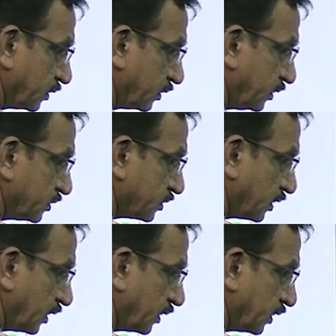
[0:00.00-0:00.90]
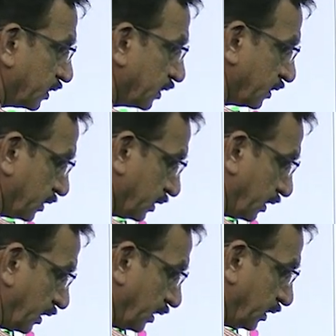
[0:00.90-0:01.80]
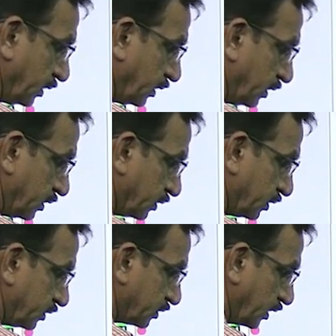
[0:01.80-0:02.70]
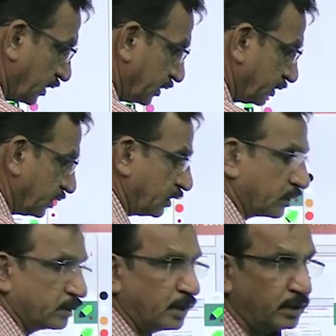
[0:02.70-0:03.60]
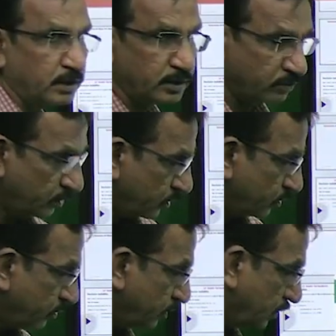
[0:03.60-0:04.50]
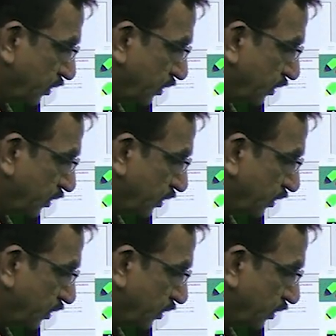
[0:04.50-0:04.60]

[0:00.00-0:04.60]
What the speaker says: this sign, and this sign greater than equal to.